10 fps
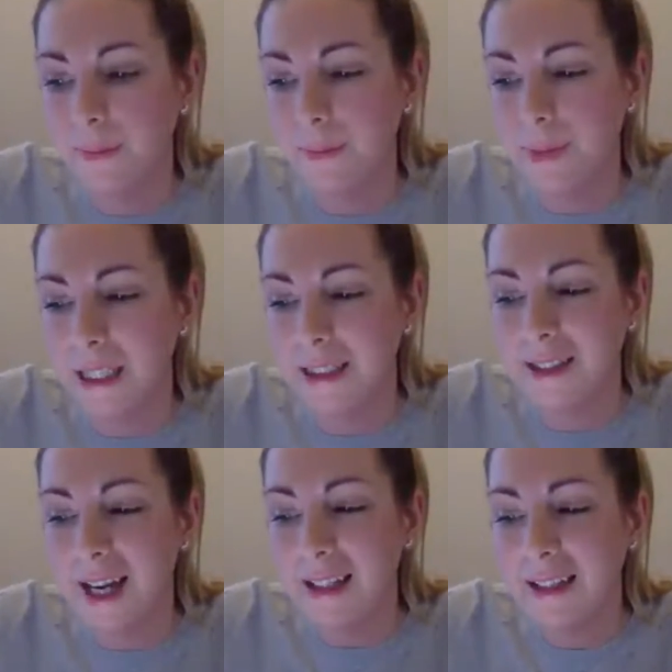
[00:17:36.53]
because
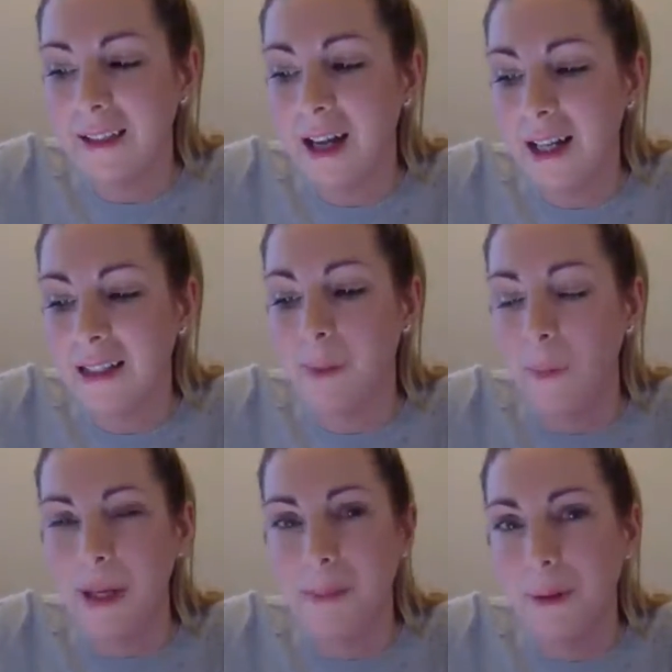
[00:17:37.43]
telling lies
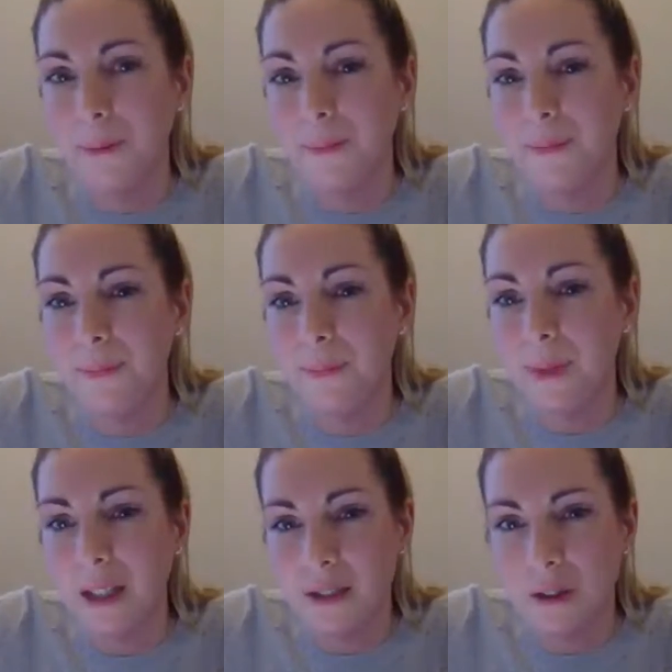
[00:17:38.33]
about people
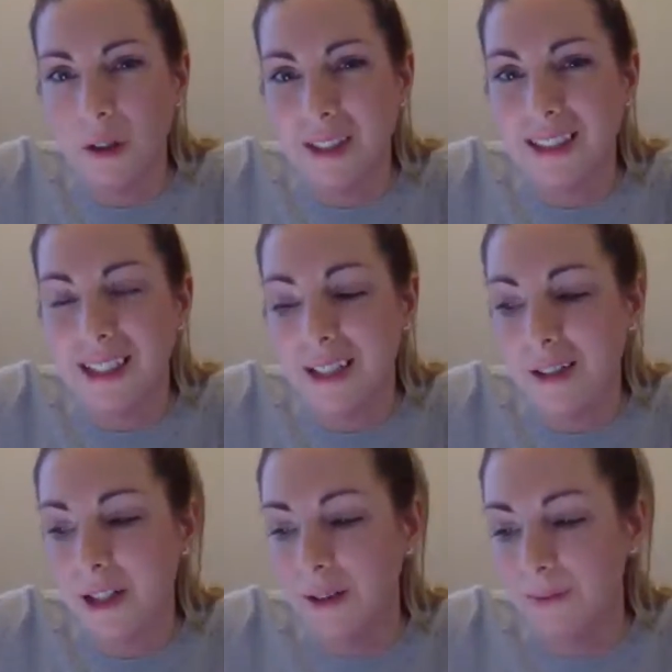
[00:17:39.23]
is called
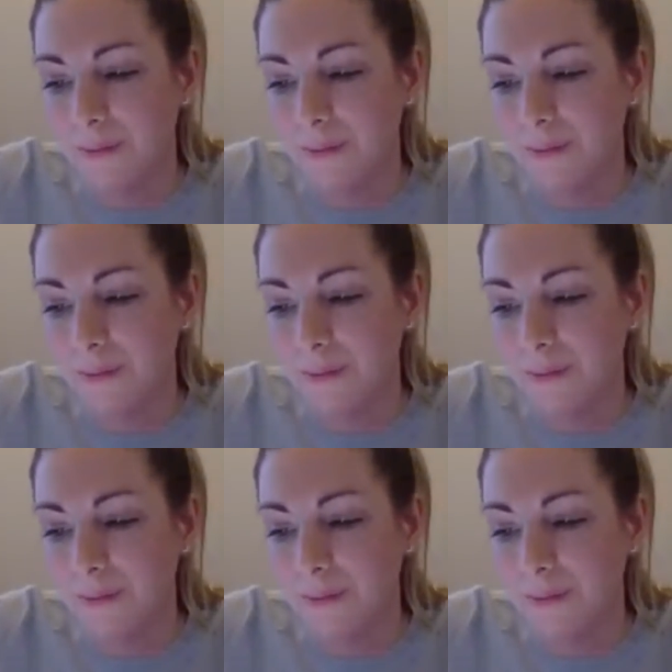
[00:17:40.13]
slander.